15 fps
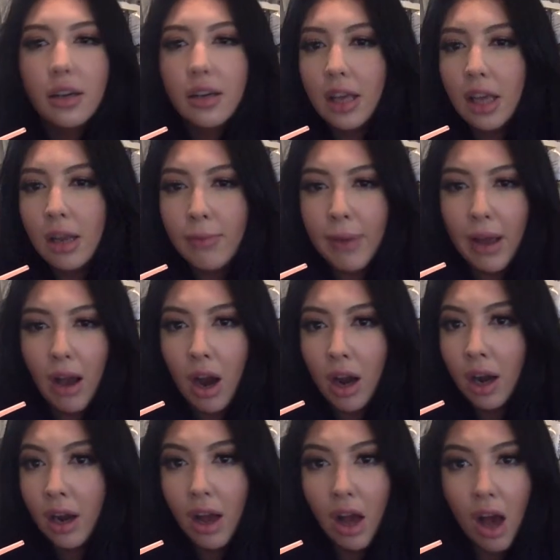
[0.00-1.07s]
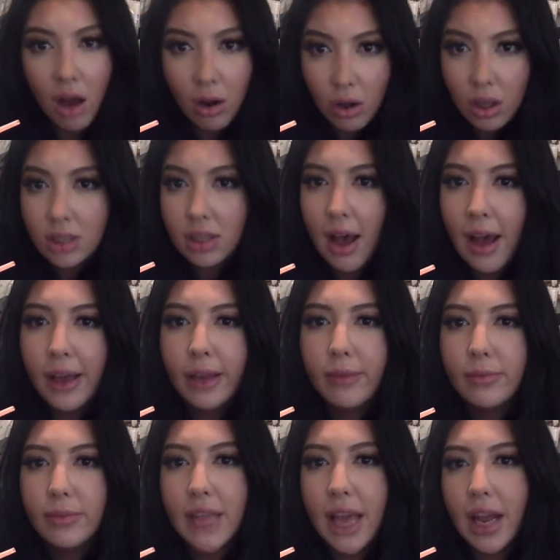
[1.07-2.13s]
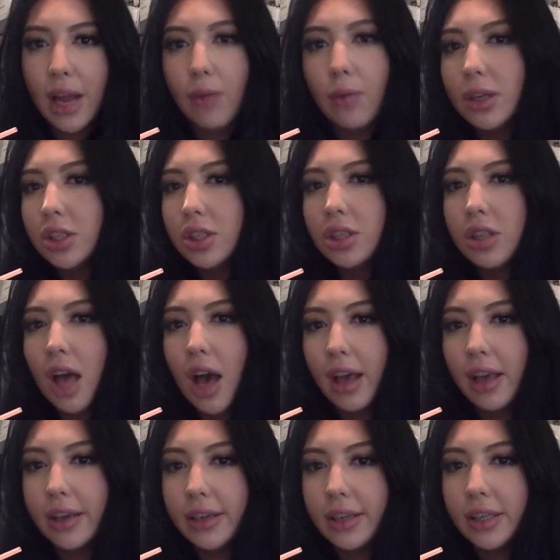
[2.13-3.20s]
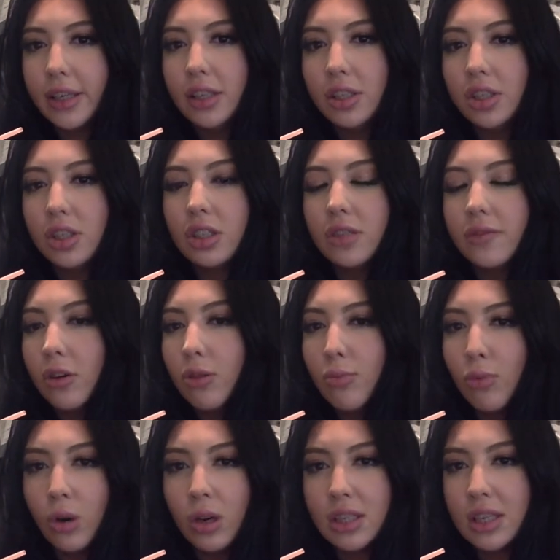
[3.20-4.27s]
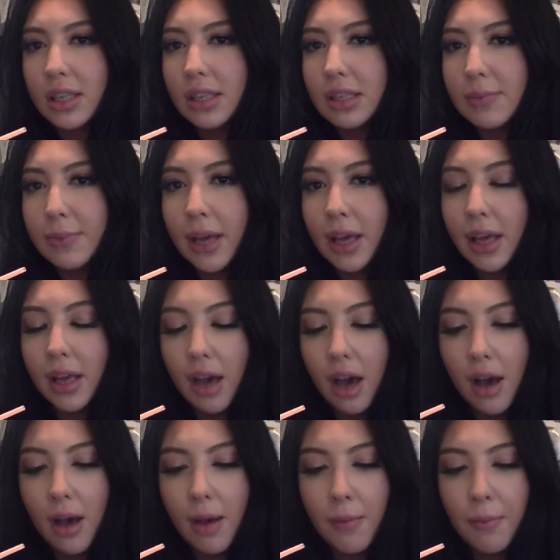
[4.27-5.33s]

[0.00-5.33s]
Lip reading: in my heart at all times, and I wish that I could just devote more to this, but I